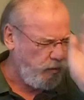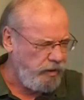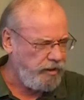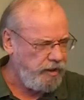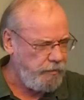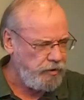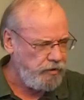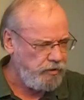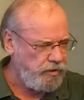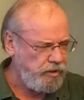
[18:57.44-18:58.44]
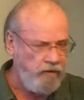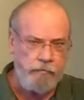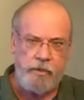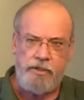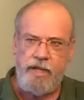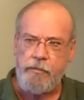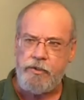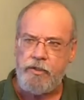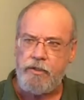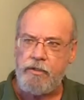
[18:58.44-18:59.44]
when it comes to your
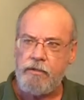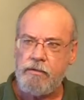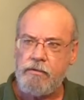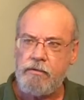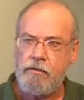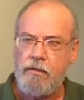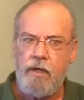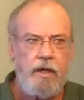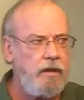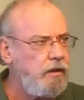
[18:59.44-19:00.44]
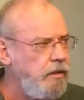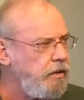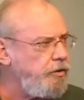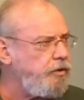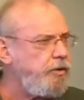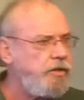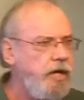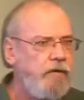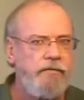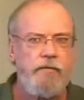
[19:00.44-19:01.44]
self-perception, look at
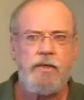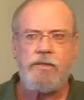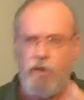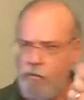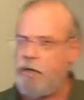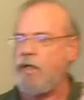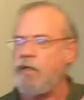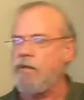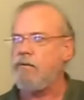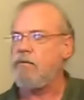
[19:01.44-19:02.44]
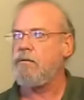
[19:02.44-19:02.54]
yourself soberly.